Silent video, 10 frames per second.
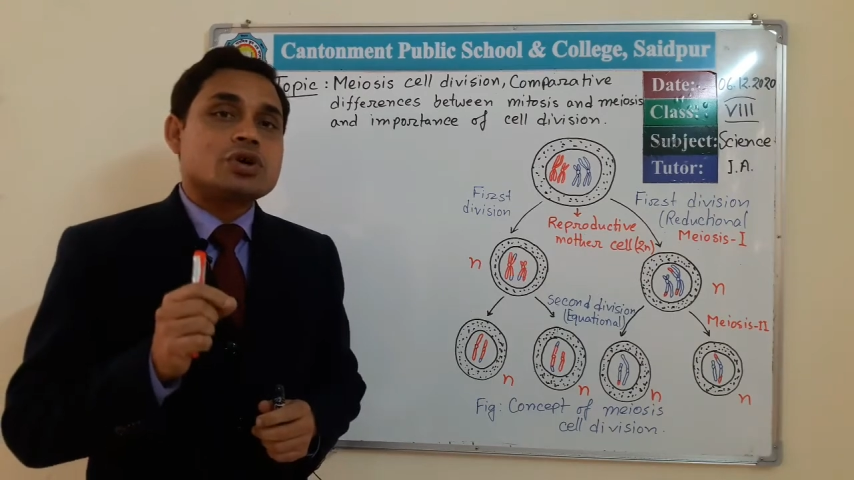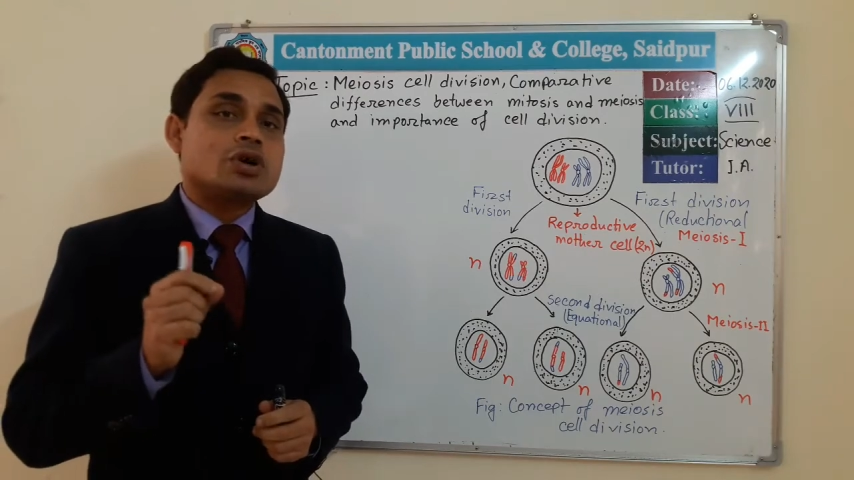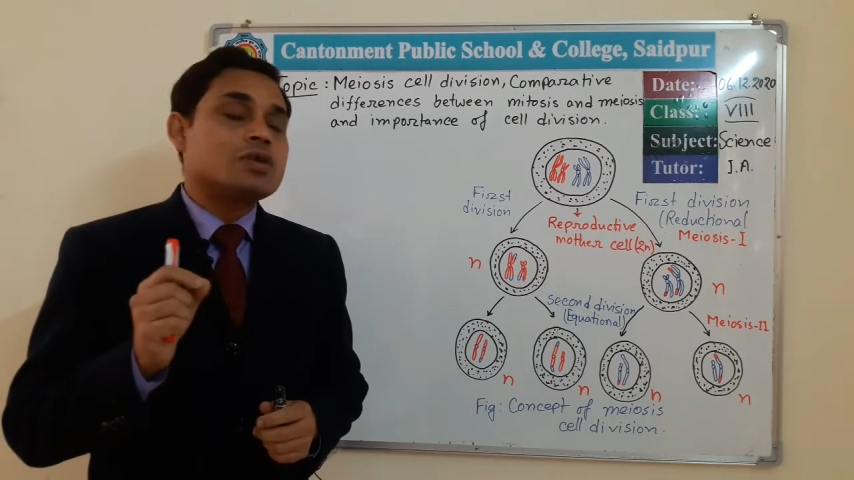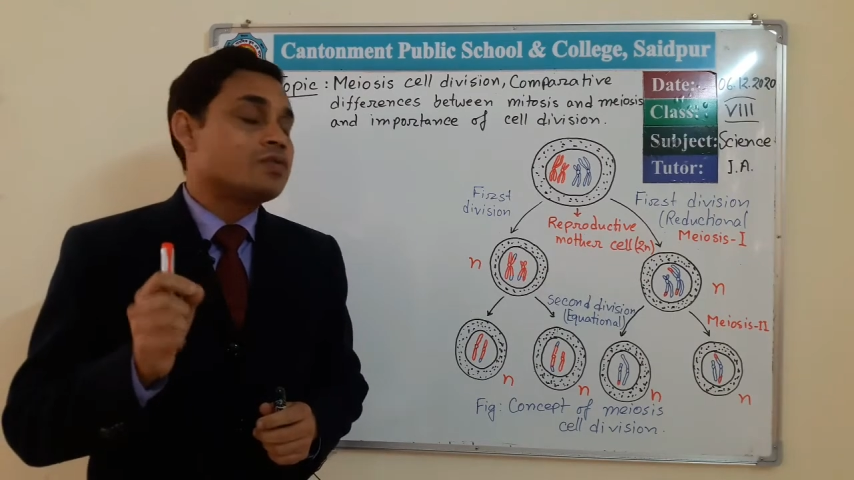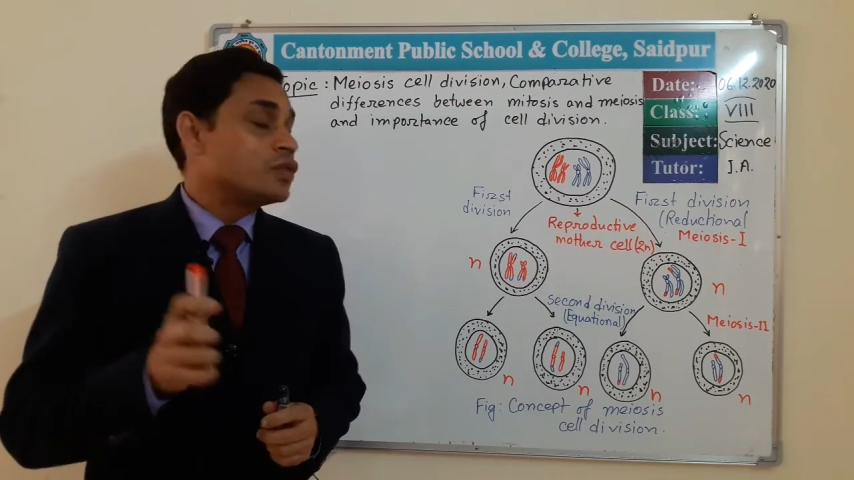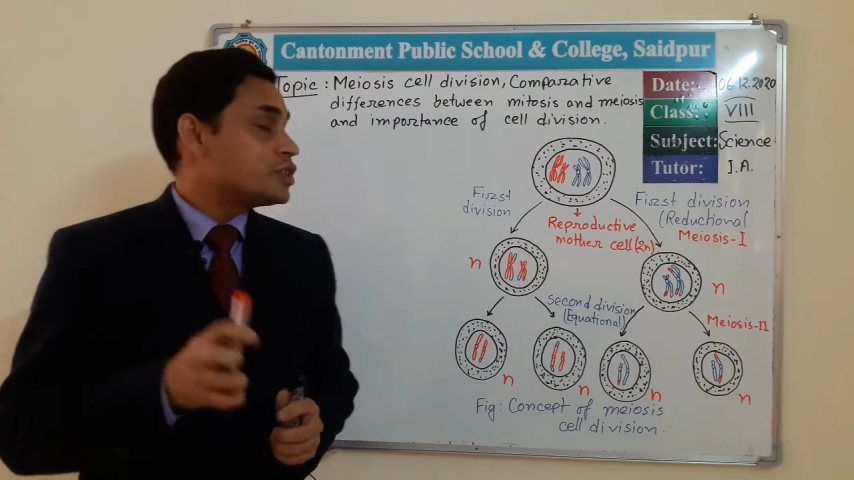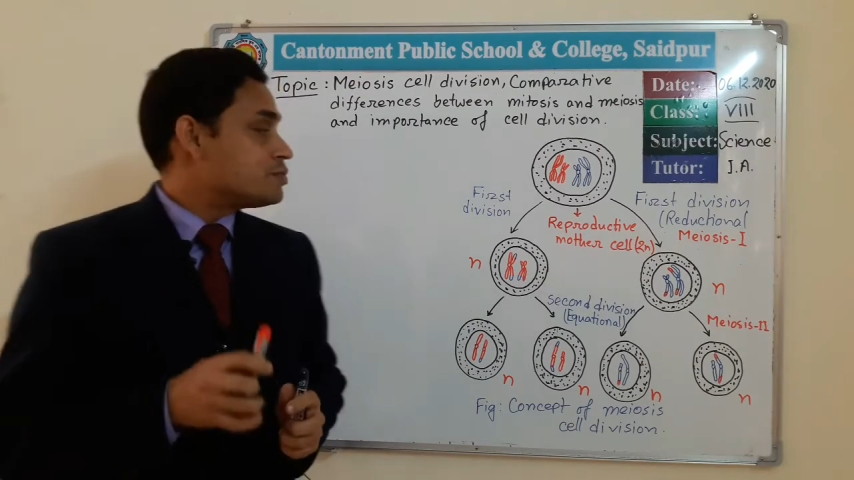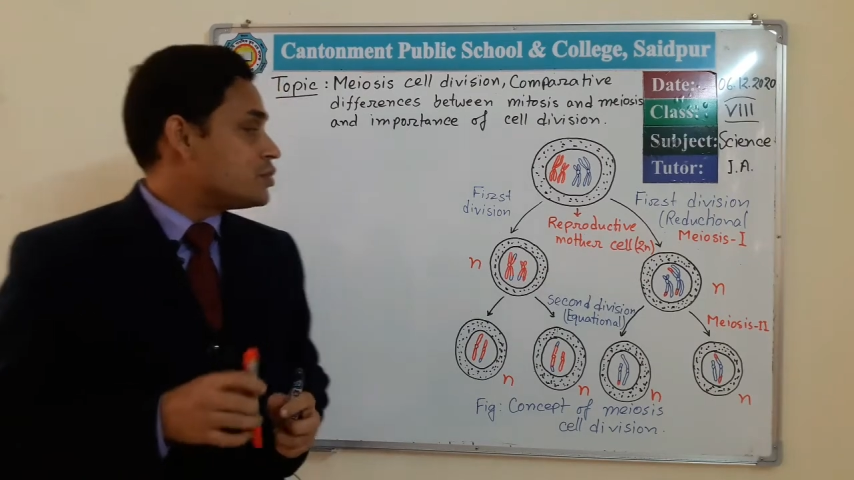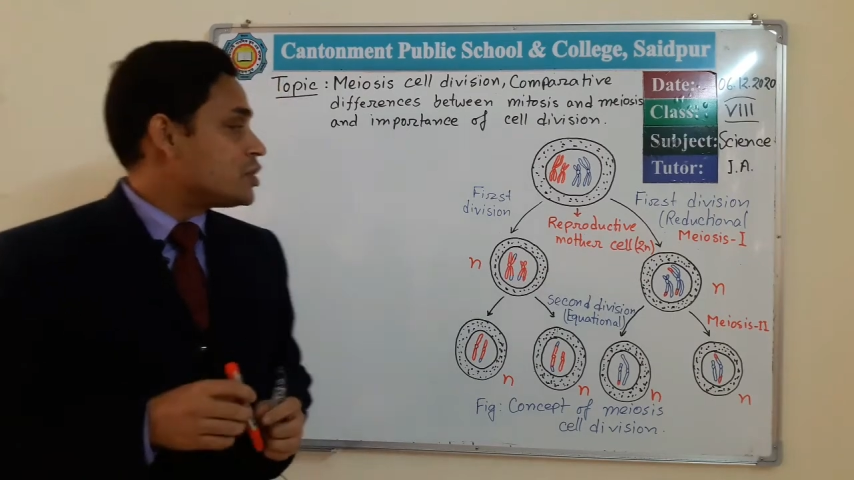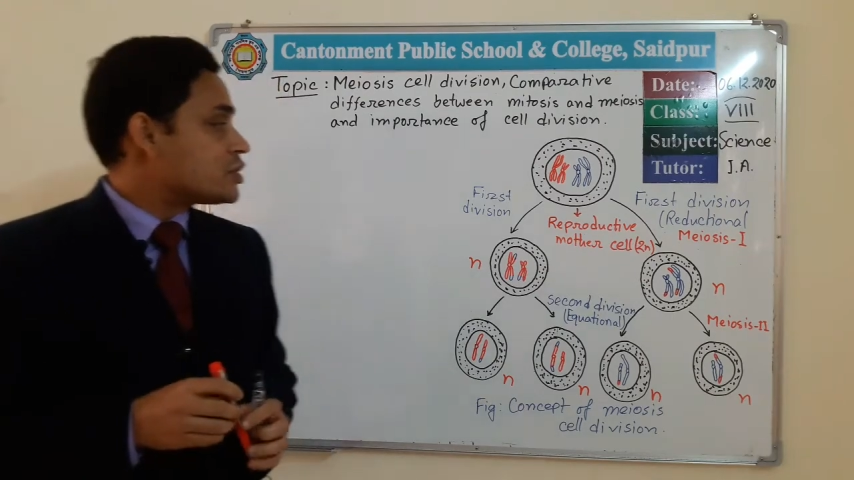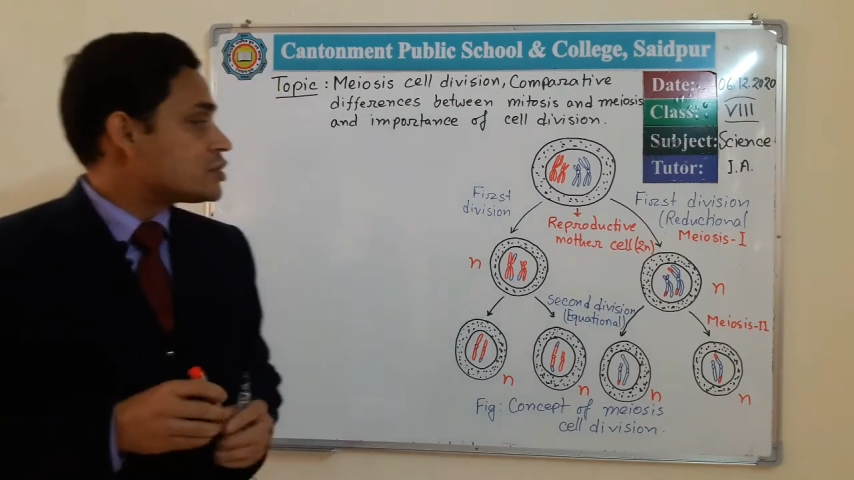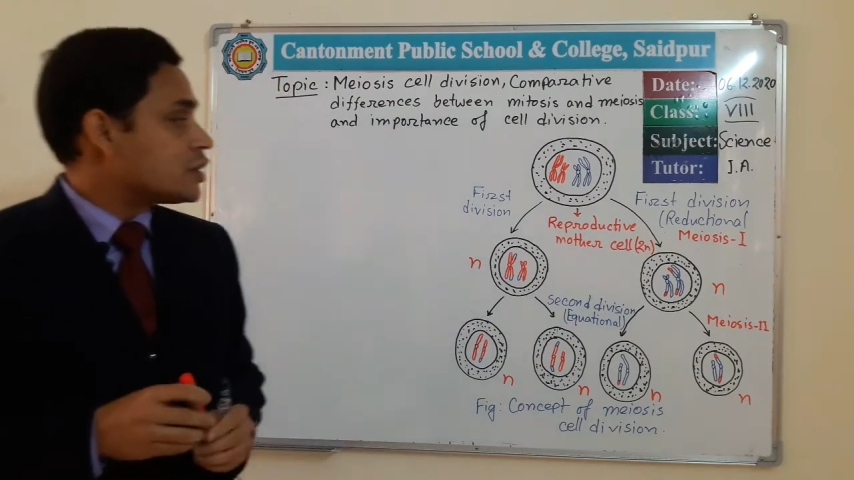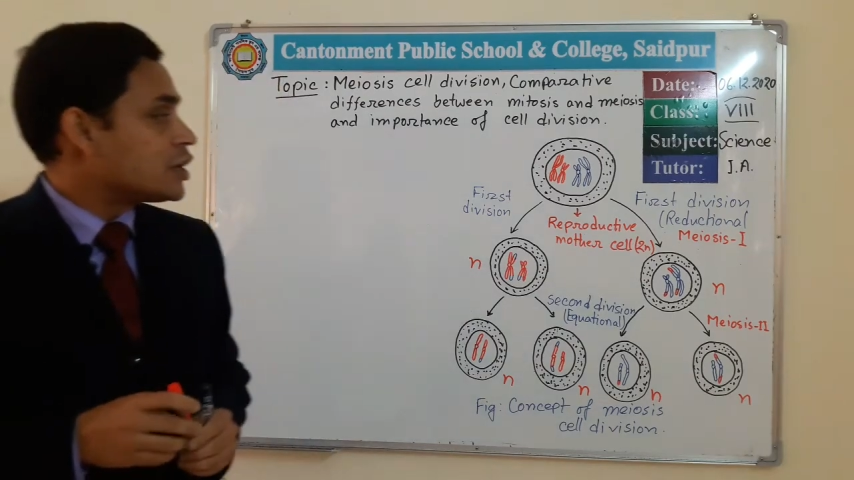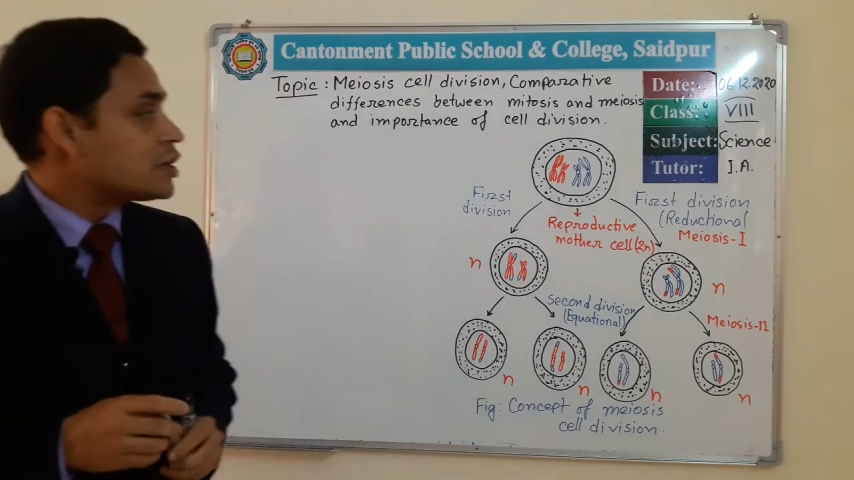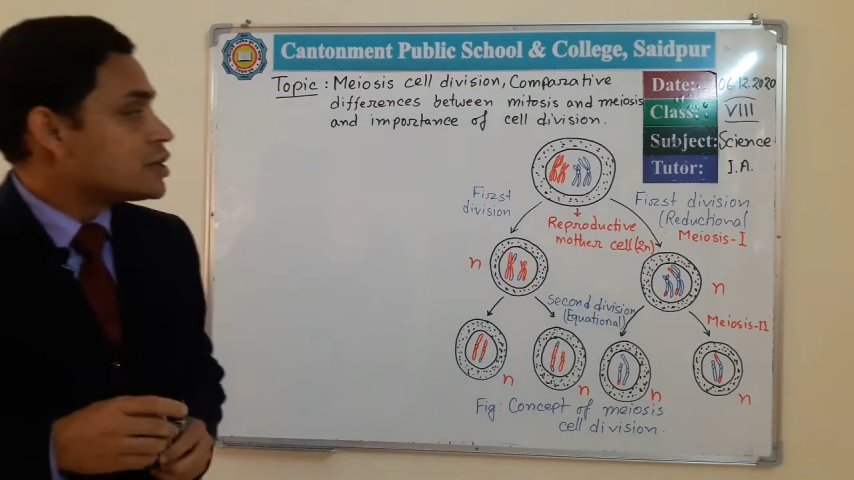of which bears
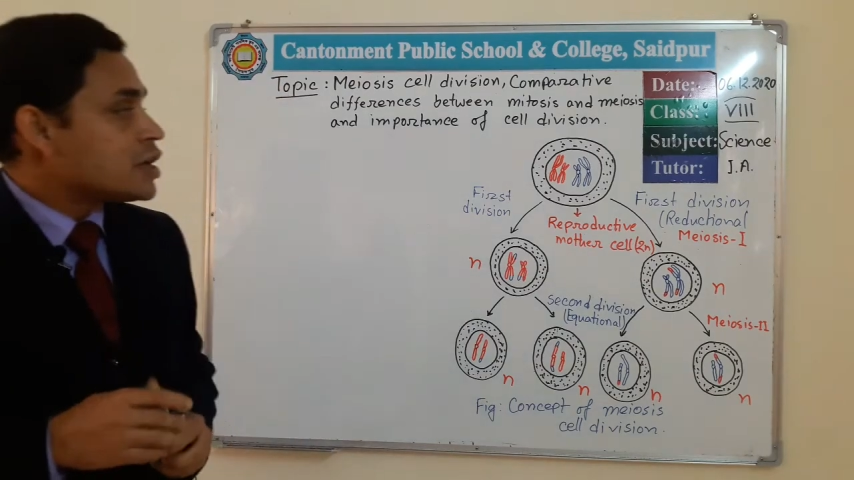the